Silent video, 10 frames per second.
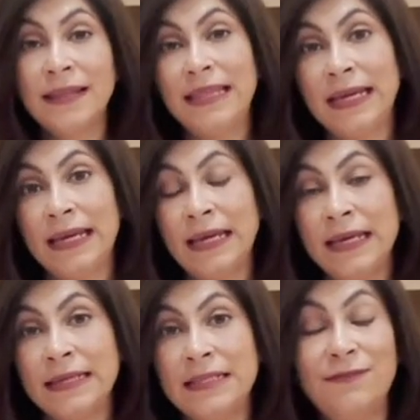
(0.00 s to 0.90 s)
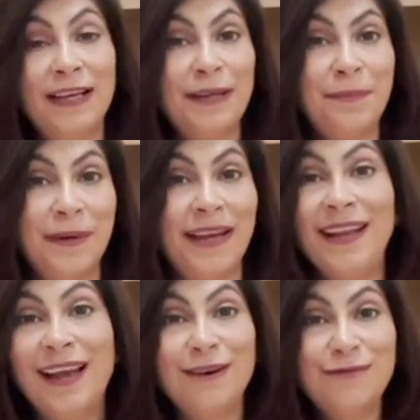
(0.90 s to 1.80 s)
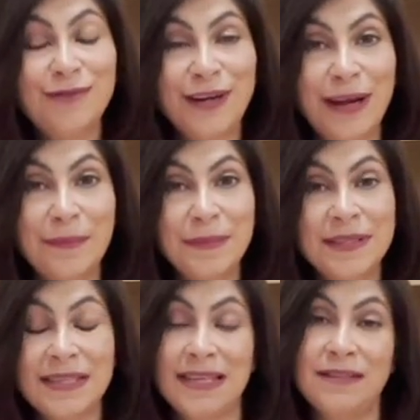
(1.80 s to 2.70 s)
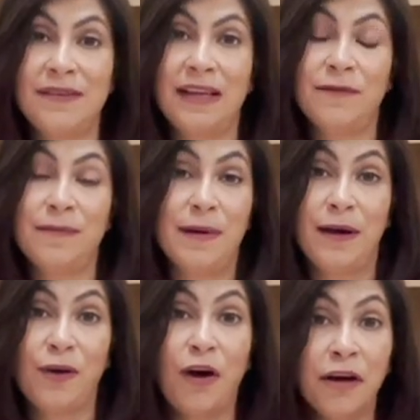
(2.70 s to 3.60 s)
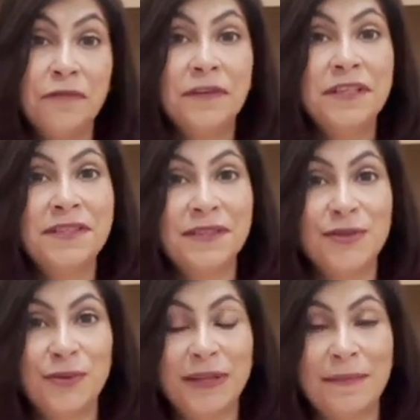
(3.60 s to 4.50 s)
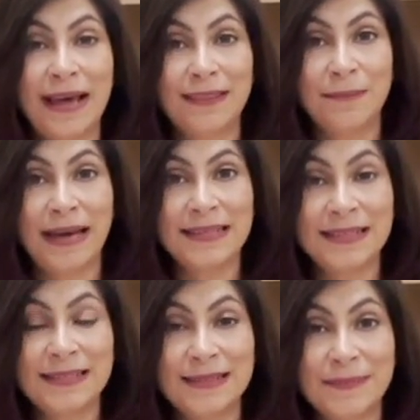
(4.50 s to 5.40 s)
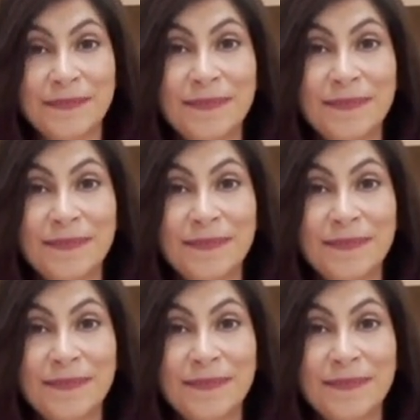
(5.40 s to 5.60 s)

They develop a love for numbers, they develop a confidence in doing mathematics,